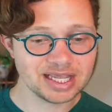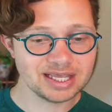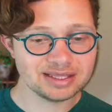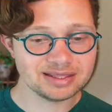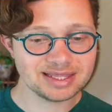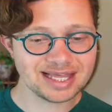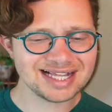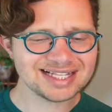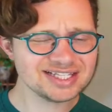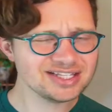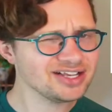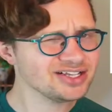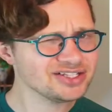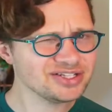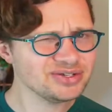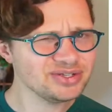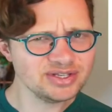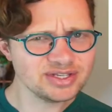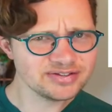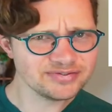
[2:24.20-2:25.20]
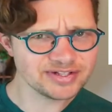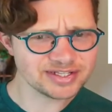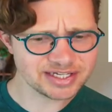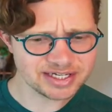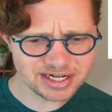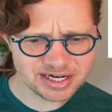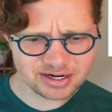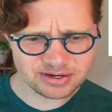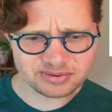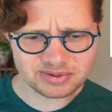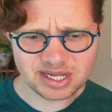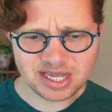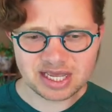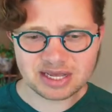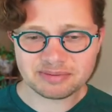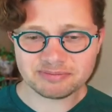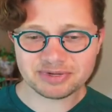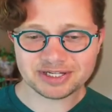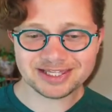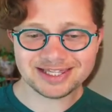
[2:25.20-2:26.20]
That's not so useful to know,
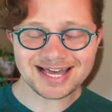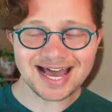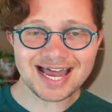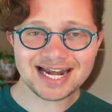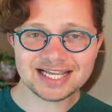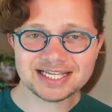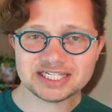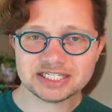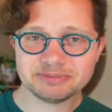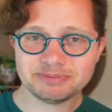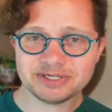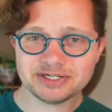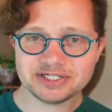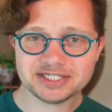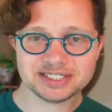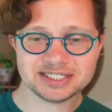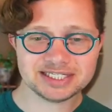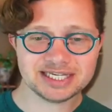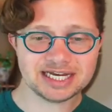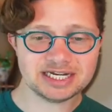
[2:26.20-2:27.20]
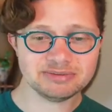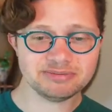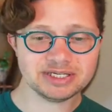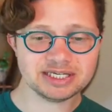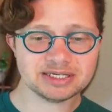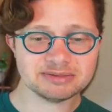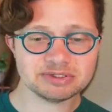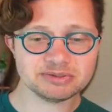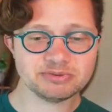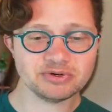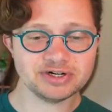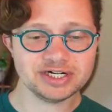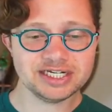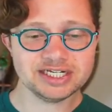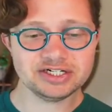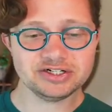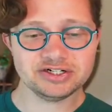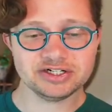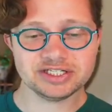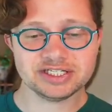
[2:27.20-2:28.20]
but that experience data becomes more
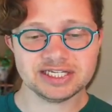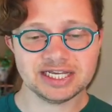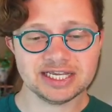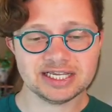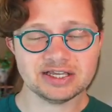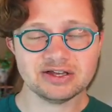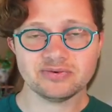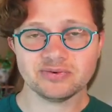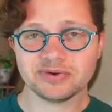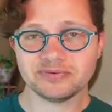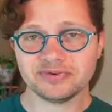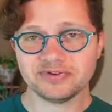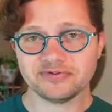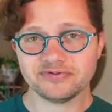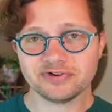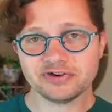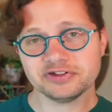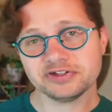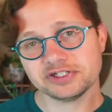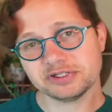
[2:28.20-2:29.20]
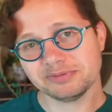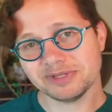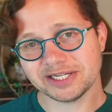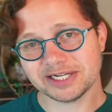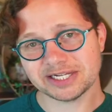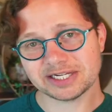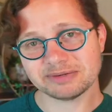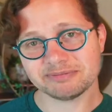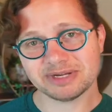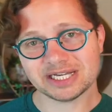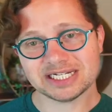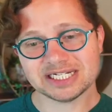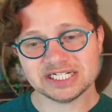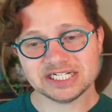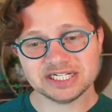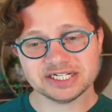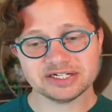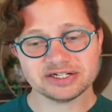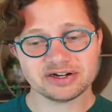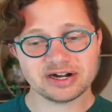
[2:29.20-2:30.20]
interesting when we further split it by
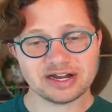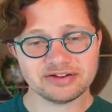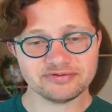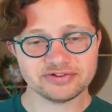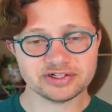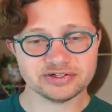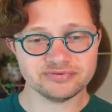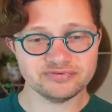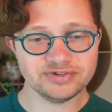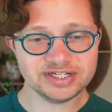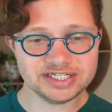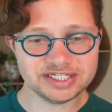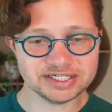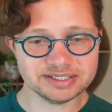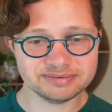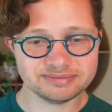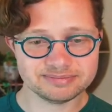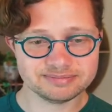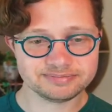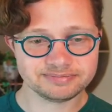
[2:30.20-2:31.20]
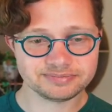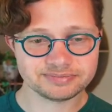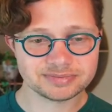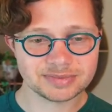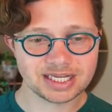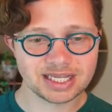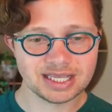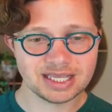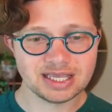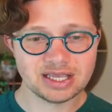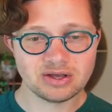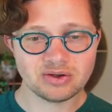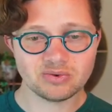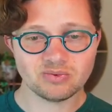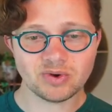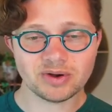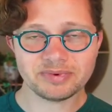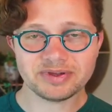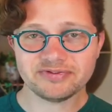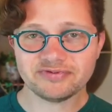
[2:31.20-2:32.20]
geographical region.
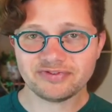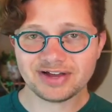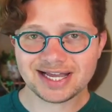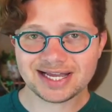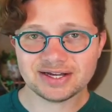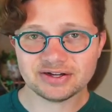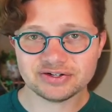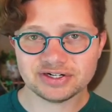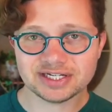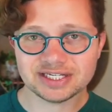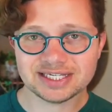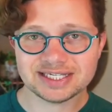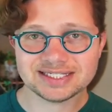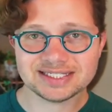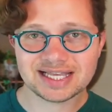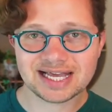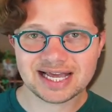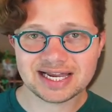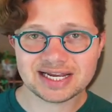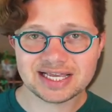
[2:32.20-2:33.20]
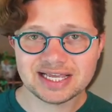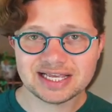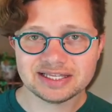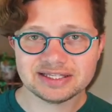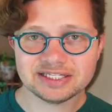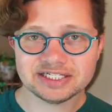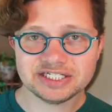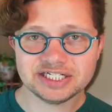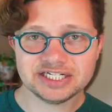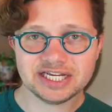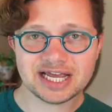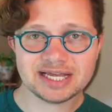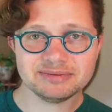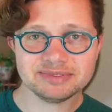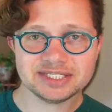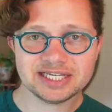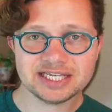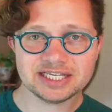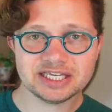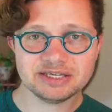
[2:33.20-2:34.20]
What we found is that the
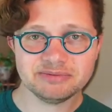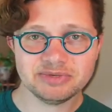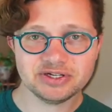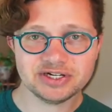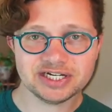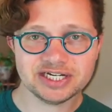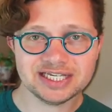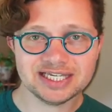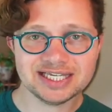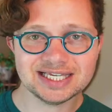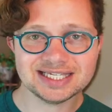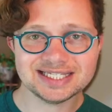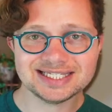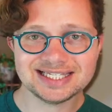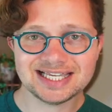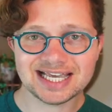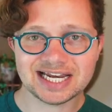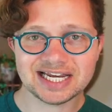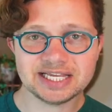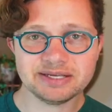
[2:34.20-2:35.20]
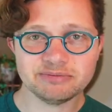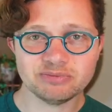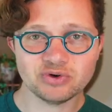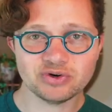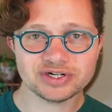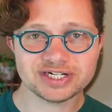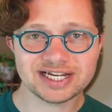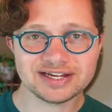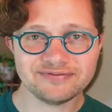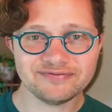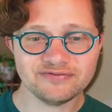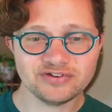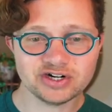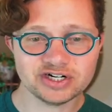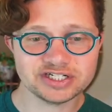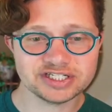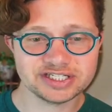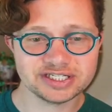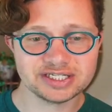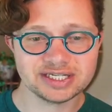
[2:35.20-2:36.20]
Jamstack community is getting more
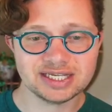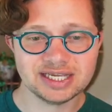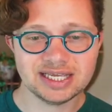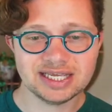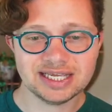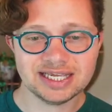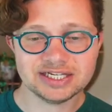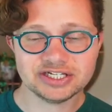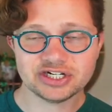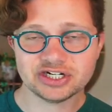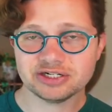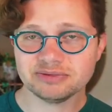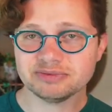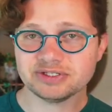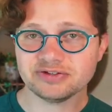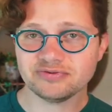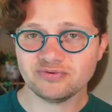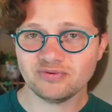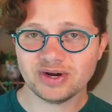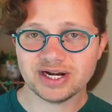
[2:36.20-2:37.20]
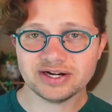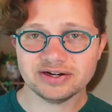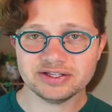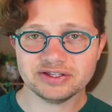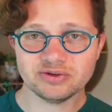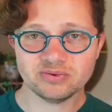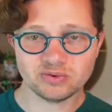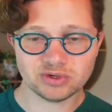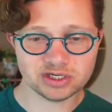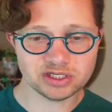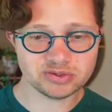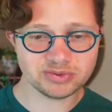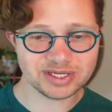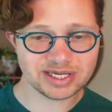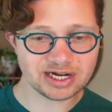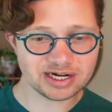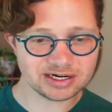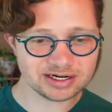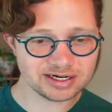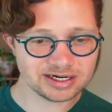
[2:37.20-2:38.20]
diverse in terms of where in the world we
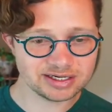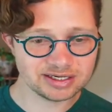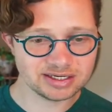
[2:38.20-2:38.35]
are.